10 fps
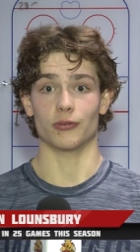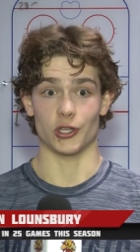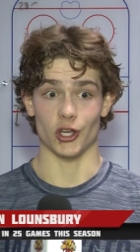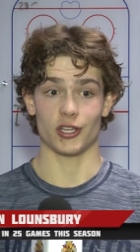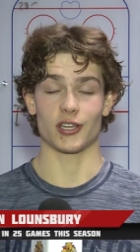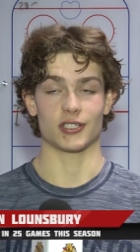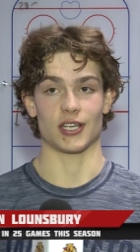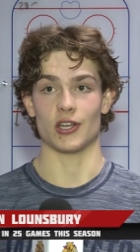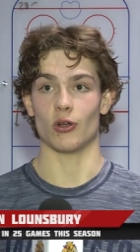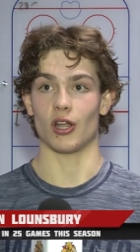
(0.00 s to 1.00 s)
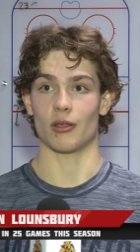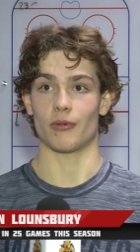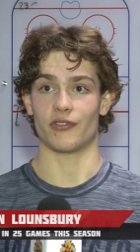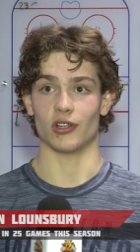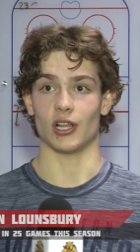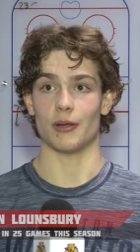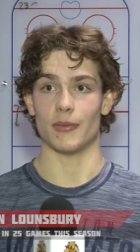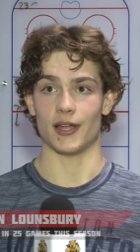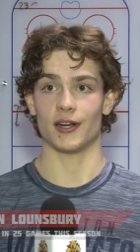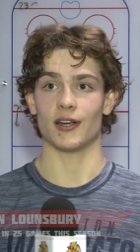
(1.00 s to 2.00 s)
good because I know a lot of them are feeling a lot
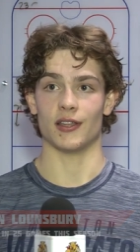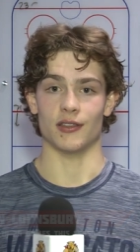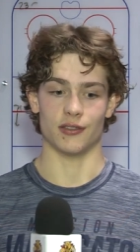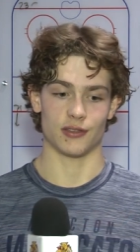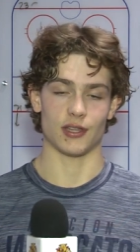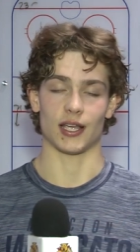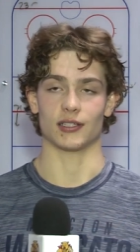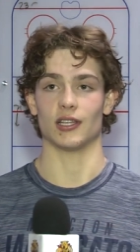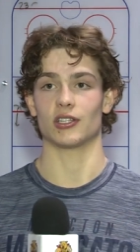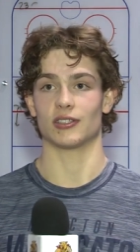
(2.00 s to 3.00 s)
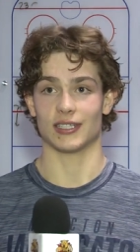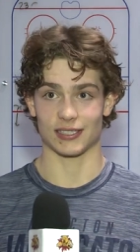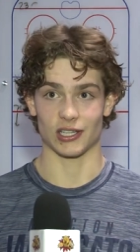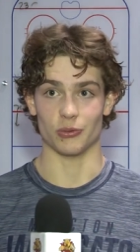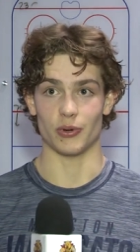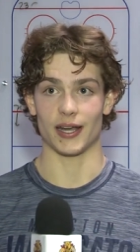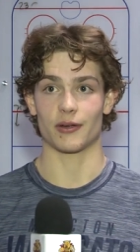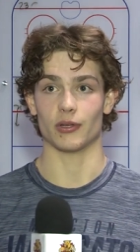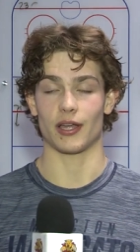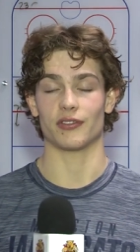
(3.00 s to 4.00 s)
better and this little
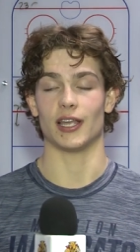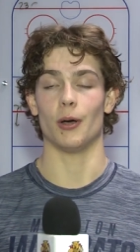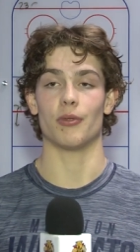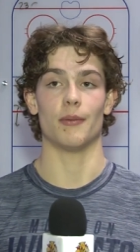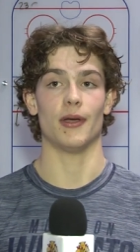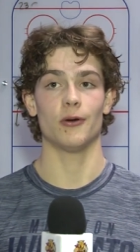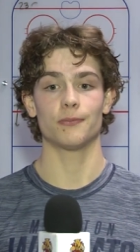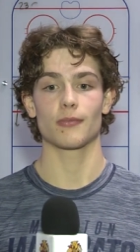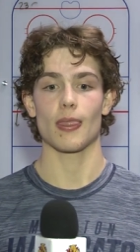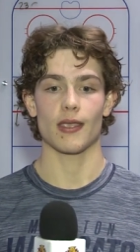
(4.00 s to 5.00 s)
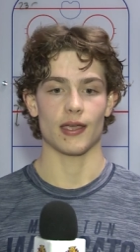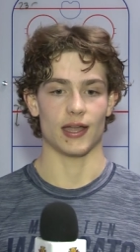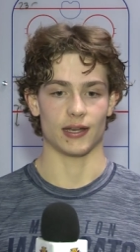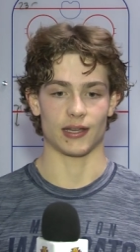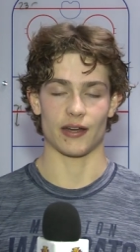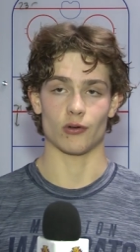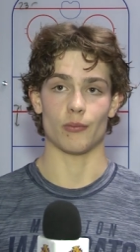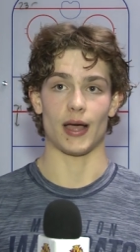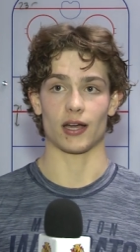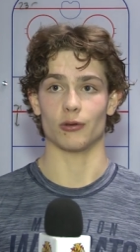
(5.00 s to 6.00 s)
break will definitely help them out and get
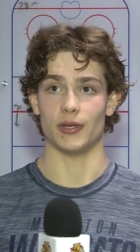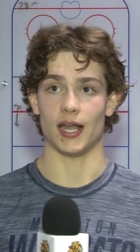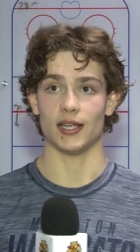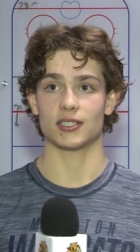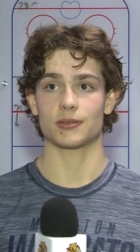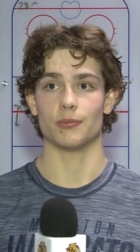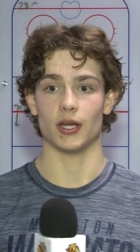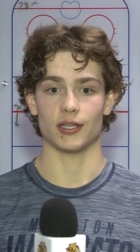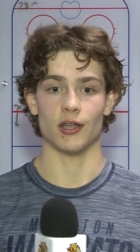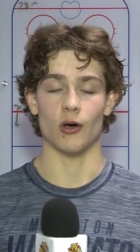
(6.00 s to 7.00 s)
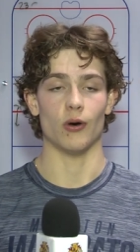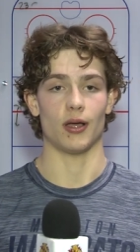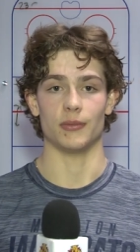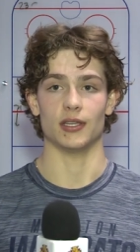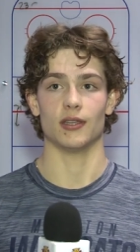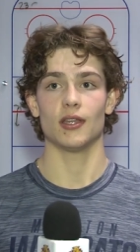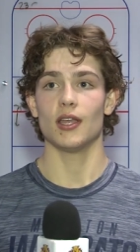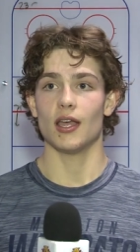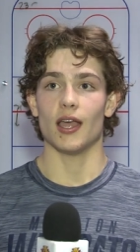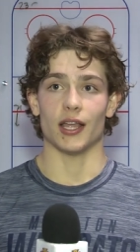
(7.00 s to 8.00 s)
everyone back will be nice. But no, I mean,
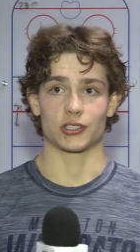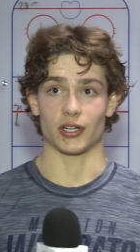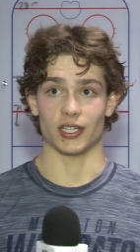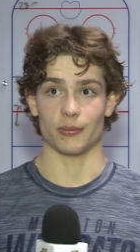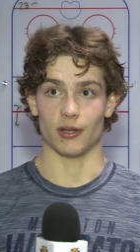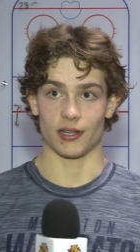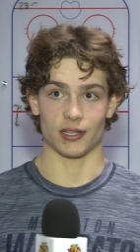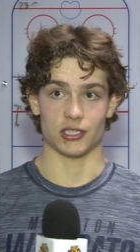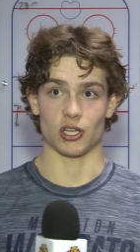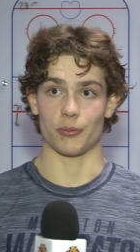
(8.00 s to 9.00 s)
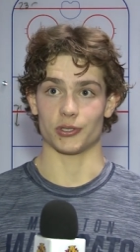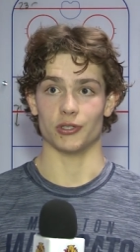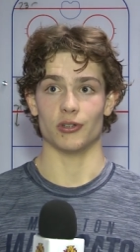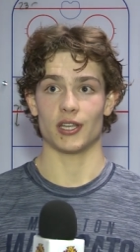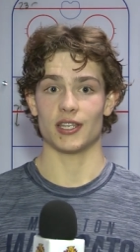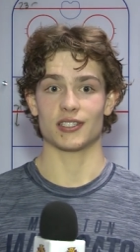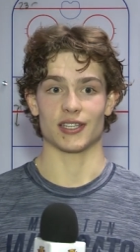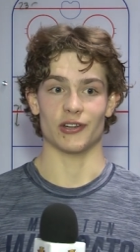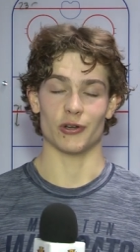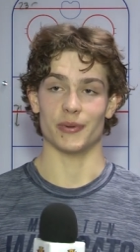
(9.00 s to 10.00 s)
it's great to be able to get these opportunities
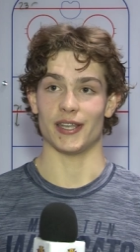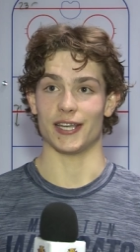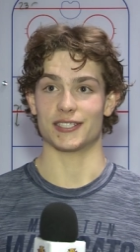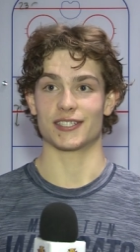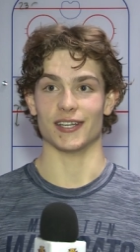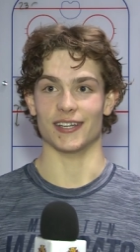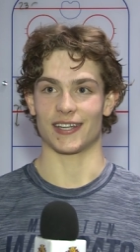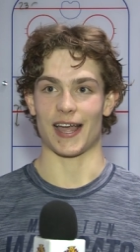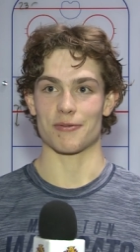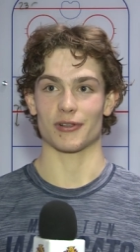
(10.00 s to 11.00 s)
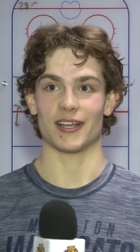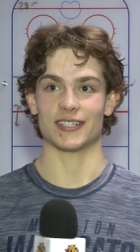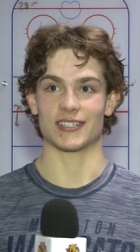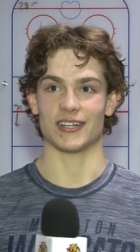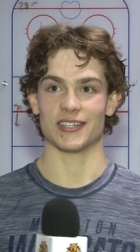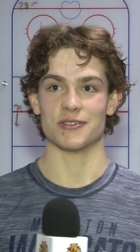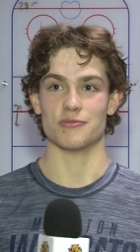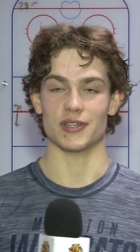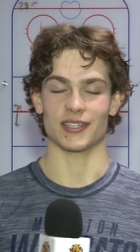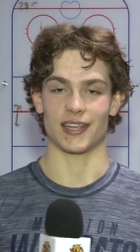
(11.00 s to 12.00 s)
and it would have been nice to capitalize on
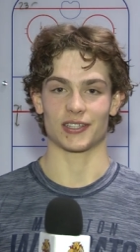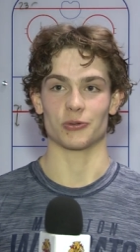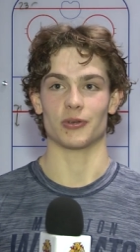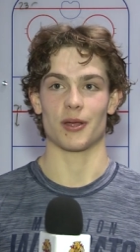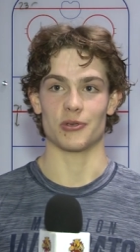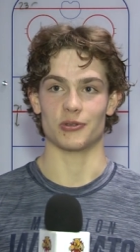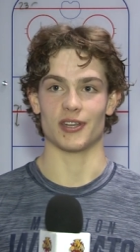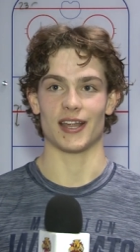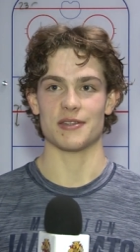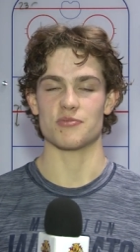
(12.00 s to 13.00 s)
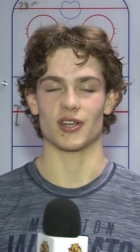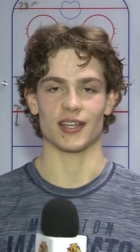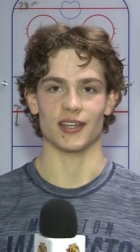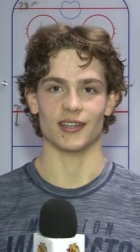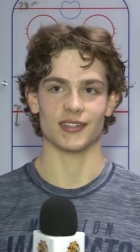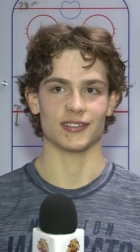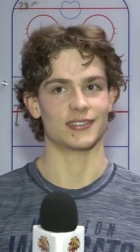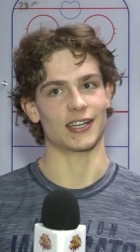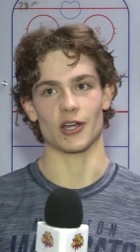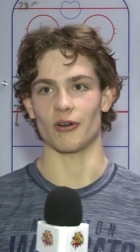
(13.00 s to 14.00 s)
them and get the W tonight, but it uh,
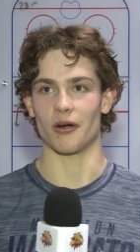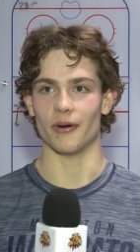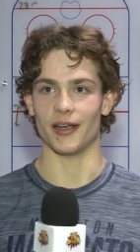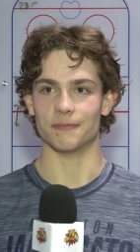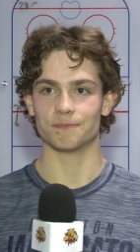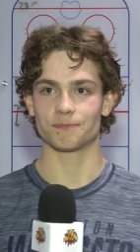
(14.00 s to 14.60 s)
didn't go our way.